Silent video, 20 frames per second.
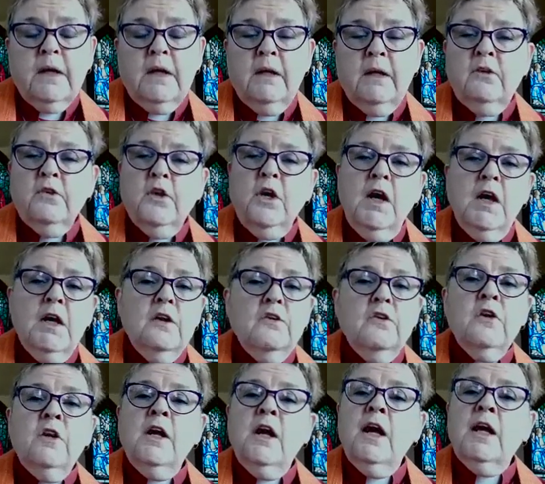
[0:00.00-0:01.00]
And this God
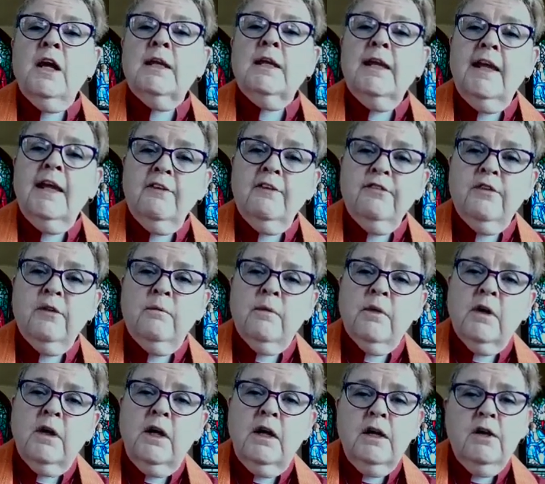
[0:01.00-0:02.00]
has not left them.
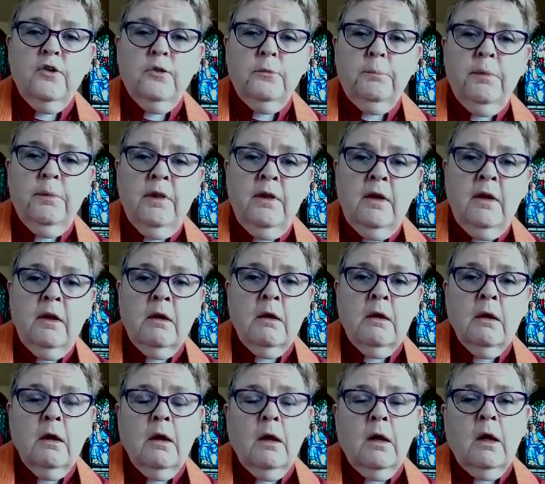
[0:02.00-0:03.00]
The God has been
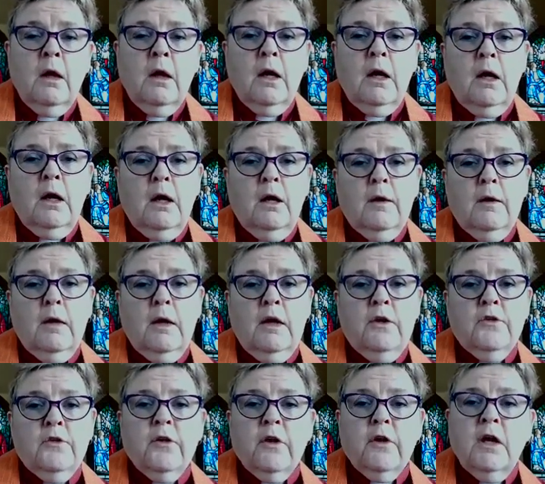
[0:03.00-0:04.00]
there
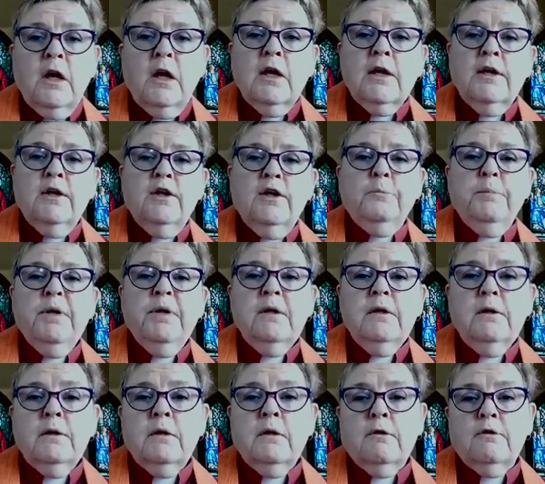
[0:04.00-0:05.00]
as the God in the
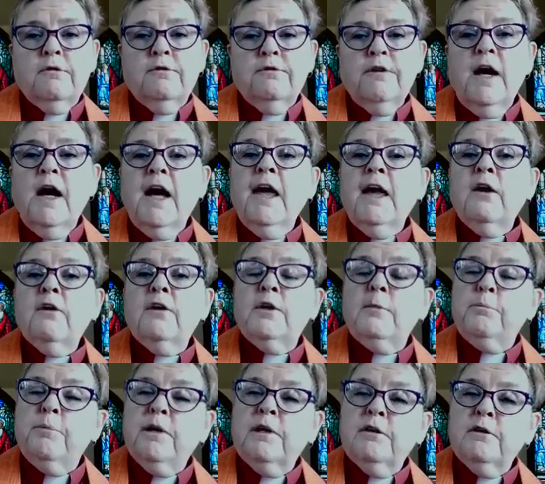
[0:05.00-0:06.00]
pillar of fire and
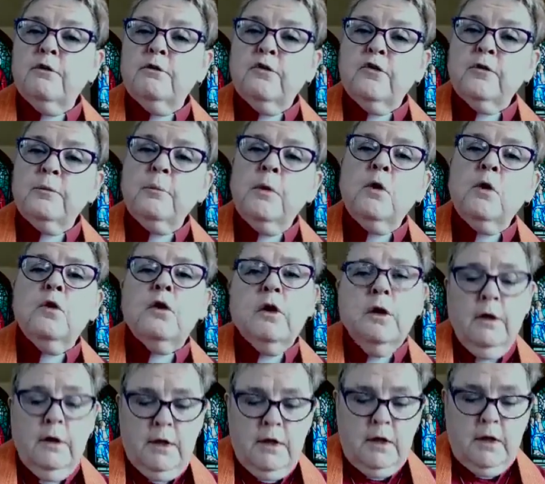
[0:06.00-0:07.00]
the pillar of smoke.
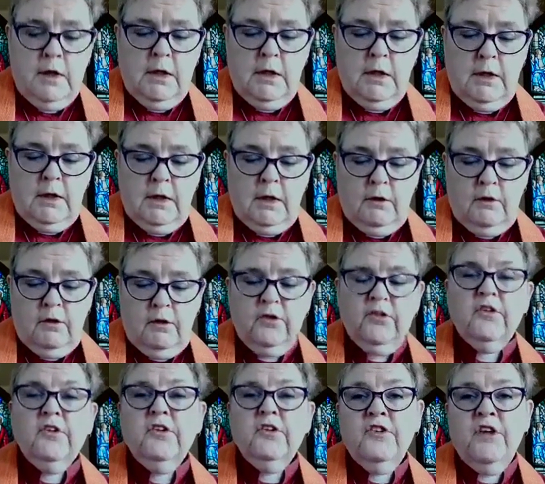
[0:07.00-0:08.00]
This
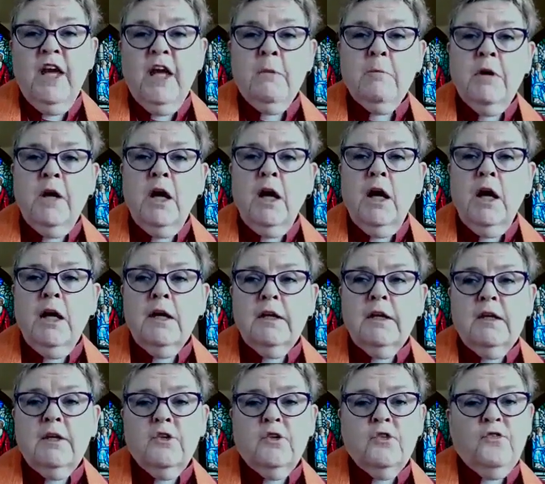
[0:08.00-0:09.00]
is the same God
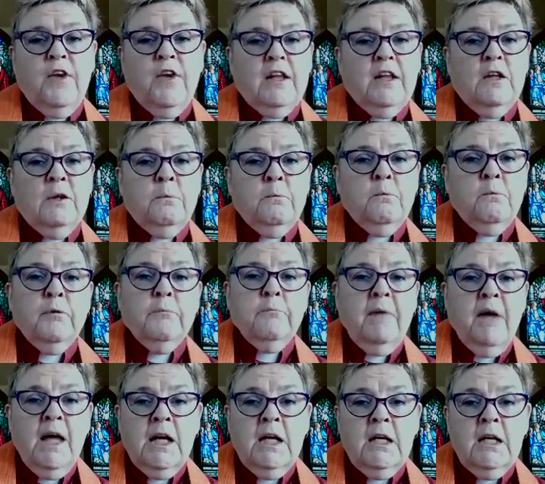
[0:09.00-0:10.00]
that has fed them with
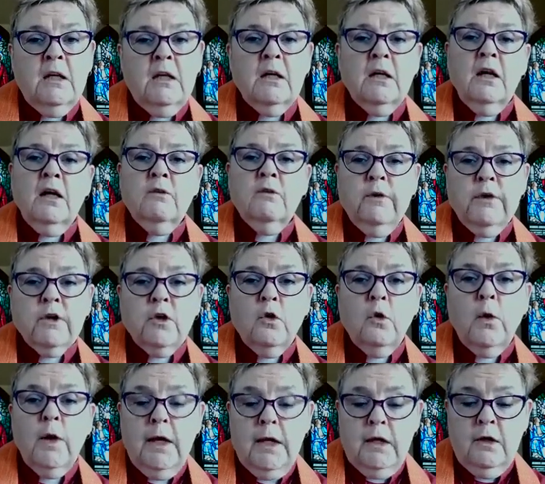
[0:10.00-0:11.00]
manna and with
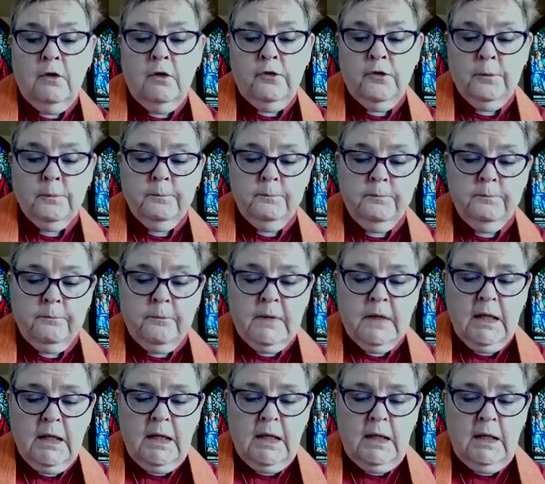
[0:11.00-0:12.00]
quails
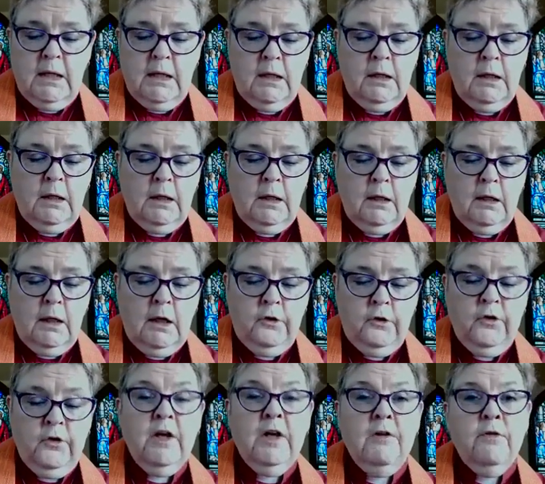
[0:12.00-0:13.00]
and
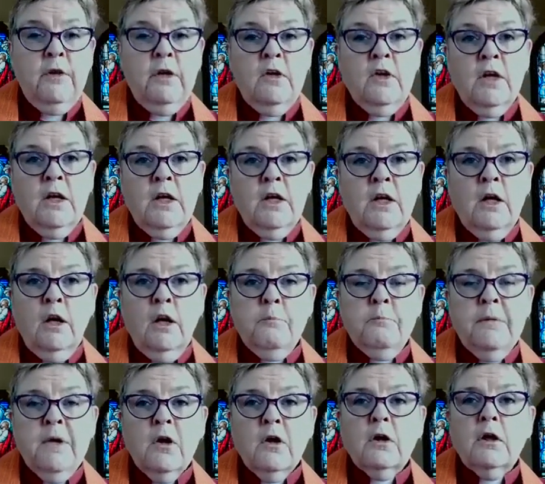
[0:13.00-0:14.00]
has even done a
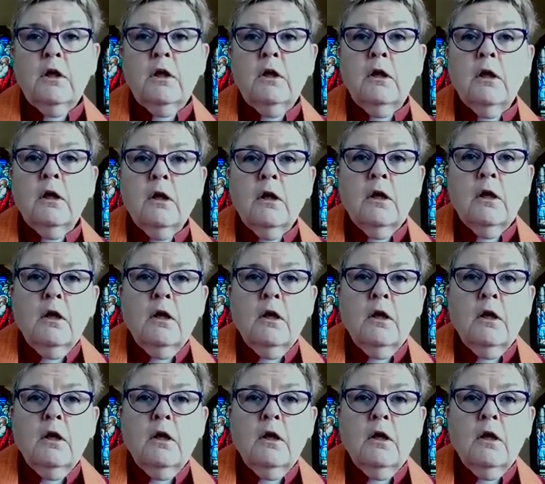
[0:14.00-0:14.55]
miracle